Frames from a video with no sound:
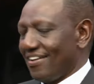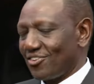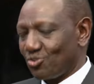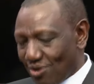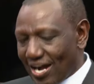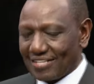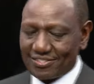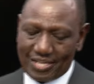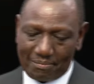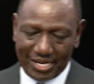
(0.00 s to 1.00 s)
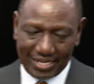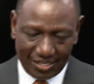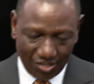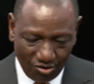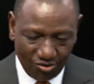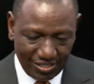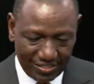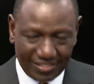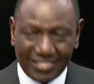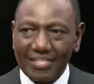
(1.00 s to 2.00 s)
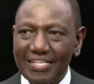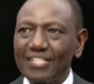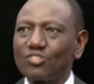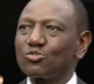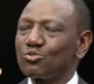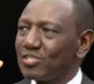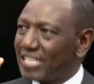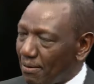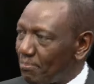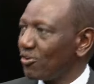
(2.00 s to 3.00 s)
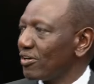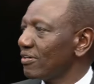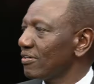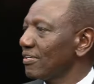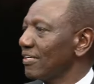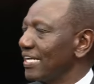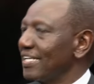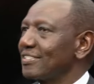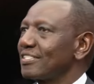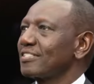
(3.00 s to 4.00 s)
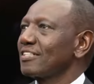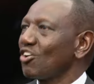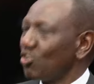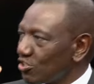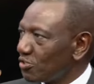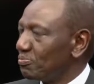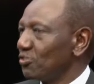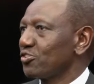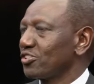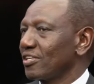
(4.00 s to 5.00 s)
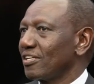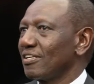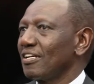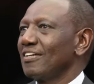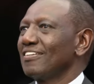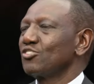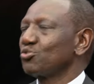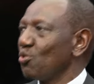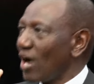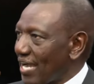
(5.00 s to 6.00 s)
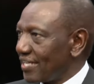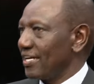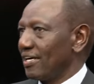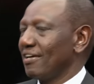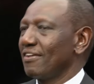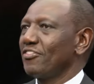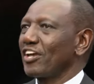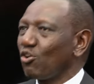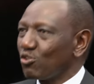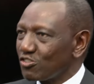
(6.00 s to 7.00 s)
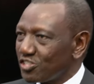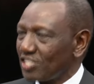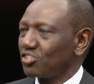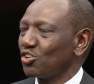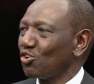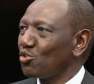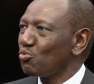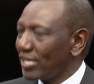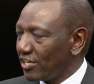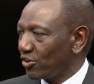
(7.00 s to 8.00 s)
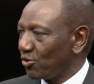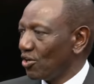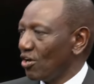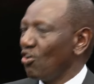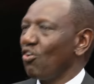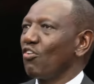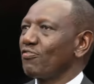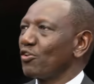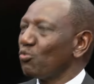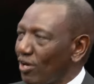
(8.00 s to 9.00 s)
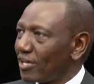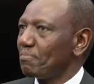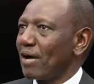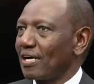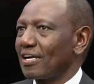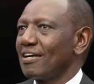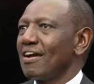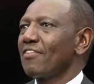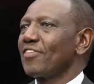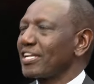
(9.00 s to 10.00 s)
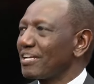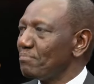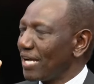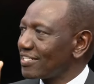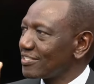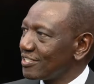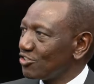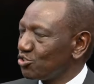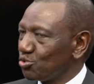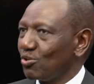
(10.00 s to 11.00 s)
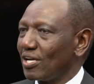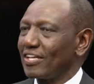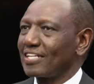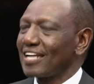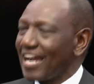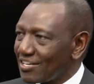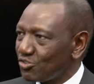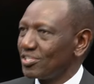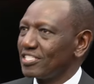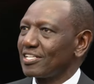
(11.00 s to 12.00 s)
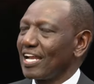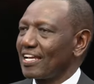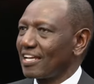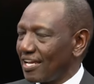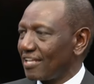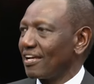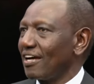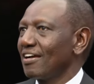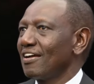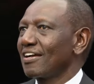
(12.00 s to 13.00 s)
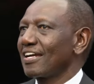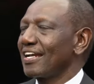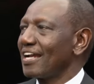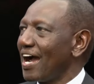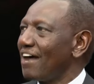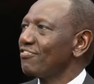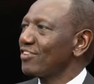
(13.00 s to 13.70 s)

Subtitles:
to ask the American Congress to double its contribution to IDA, the concessional window of the World Bank that makes sure that countries like Kenya can have